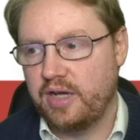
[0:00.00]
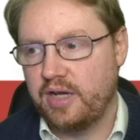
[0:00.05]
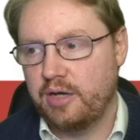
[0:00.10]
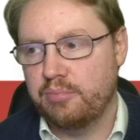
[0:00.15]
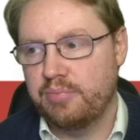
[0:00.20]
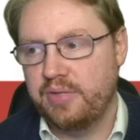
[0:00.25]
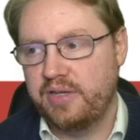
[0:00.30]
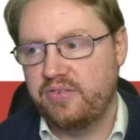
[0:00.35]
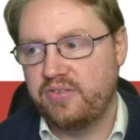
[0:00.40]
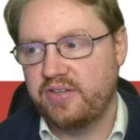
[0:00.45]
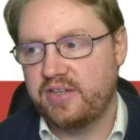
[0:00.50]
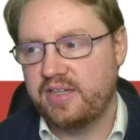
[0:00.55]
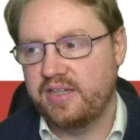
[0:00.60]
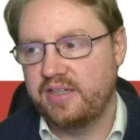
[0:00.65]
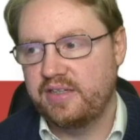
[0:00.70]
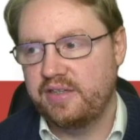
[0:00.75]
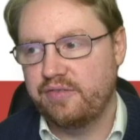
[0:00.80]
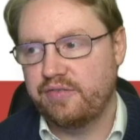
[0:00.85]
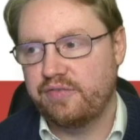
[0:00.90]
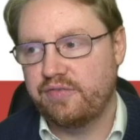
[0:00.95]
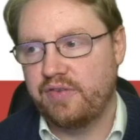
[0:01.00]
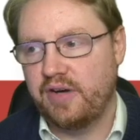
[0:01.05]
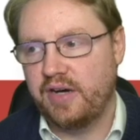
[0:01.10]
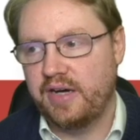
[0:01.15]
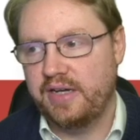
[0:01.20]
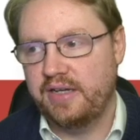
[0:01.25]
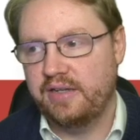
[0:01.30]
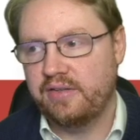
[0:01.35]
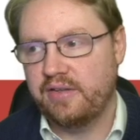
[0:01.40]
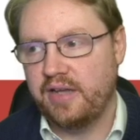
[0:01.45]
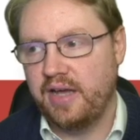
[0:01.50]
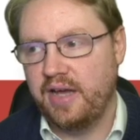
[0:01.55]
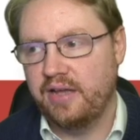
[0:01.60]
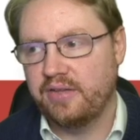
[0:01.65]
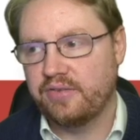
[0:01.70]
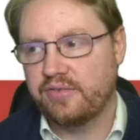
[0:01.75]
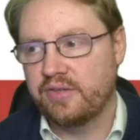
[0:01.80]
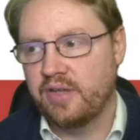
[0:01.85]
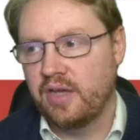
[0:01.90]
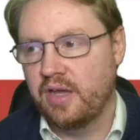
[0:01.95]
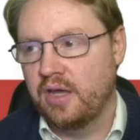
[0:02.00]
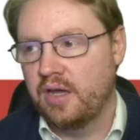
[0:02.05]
are basically defined as